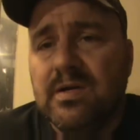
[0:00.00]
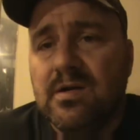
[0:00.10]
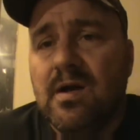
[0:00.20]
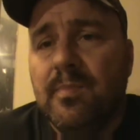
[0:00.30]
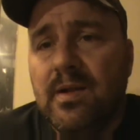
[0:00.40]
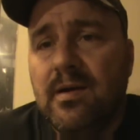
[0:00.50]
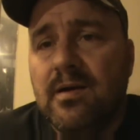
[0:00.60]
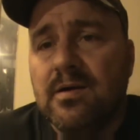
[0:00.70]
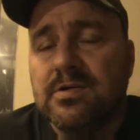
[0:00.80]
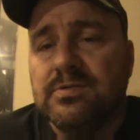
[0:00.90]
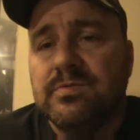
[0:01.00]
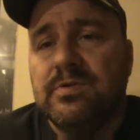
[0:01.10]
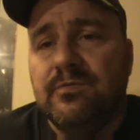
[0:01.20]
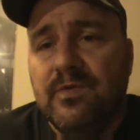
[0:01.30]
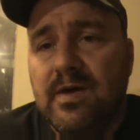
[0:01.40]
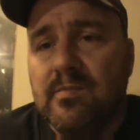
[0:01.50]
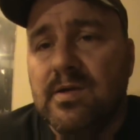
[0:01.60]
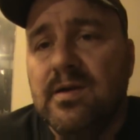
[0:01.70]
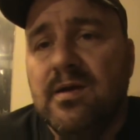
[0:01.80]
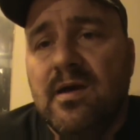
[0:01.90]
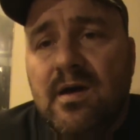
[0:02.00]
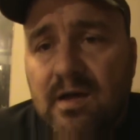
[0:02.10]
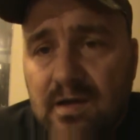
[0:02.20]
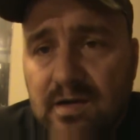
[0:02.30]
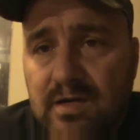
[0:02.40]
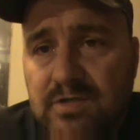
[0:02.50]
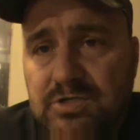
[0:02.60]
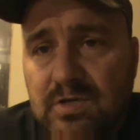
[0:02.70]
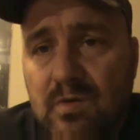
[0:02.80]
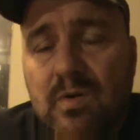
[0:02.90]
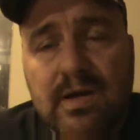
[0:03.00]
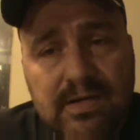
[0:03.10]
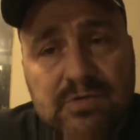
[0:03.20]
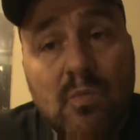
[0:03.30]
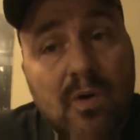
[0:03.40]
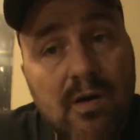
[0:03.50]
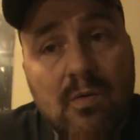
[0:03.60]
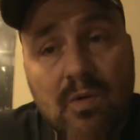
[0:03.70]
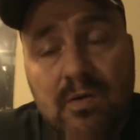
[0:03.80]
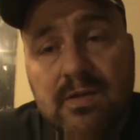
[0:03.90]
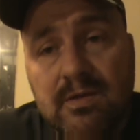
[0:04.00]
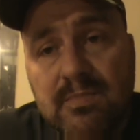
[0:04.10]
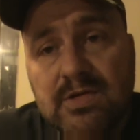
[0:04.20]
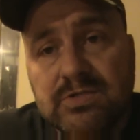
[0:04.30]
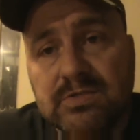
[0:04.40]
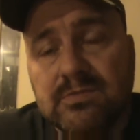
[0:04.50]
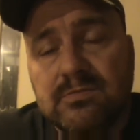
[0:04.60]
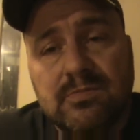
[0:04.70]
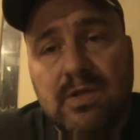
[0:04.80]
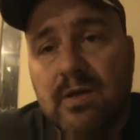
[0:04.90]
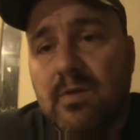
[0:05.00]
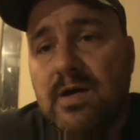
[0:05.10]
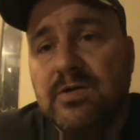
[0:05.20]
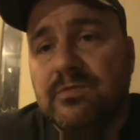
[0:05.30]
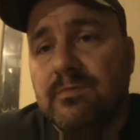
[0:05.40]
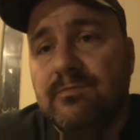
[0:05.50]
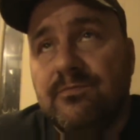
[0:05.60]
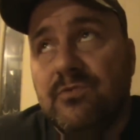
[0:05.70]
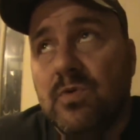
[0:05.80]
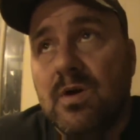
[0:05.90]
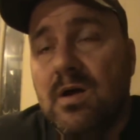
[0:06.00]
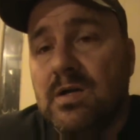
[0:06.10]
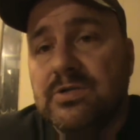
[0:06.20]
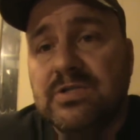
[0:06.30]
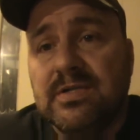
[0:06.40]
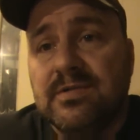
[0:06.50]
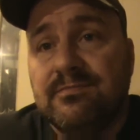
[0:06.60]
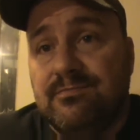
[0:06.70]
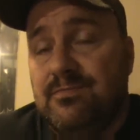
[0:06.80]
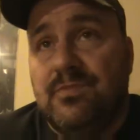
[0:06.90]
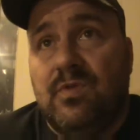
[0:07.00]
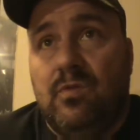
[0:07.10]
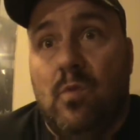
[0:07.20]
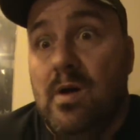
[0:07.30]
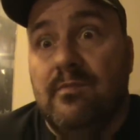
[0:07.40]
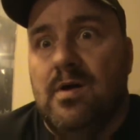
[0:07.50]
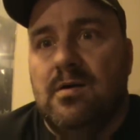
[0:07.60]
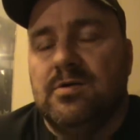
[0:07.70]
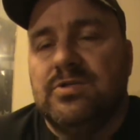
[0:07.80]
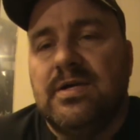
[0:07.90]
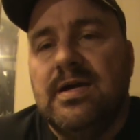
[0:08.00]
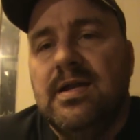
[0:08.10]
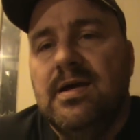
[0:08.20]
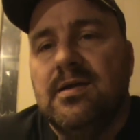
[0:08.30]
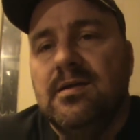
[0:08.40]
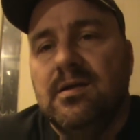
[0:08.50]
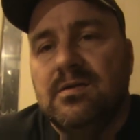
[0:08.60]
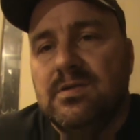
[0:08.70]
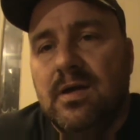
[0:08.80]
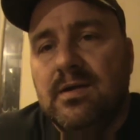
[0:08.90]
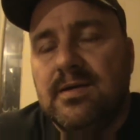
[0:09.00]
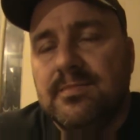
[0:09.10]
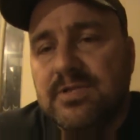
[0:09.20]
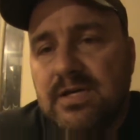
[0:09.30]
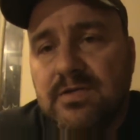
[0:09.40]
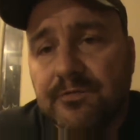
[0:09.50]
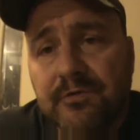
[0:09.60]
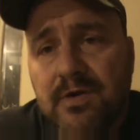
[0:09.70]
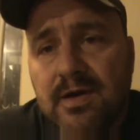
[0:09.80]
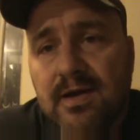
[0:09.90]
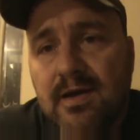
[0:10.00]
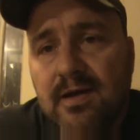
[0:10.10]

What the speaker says: a couple hours with your family in a gun show, and it's well worth the admission. They range from $4 to $12 to get in. A lot of times kids are free.